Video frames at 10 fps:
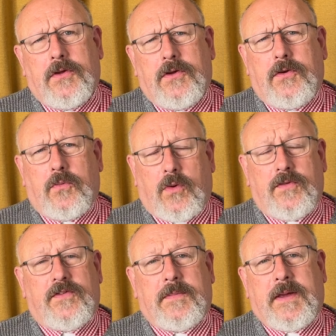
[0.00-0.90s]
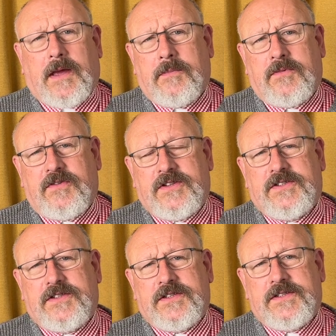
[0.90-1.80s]
who want to become
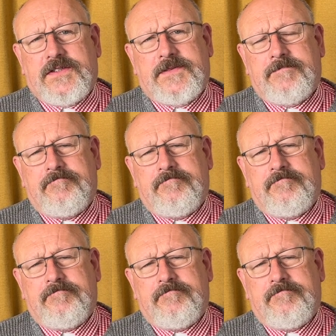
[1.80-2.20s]
Christians.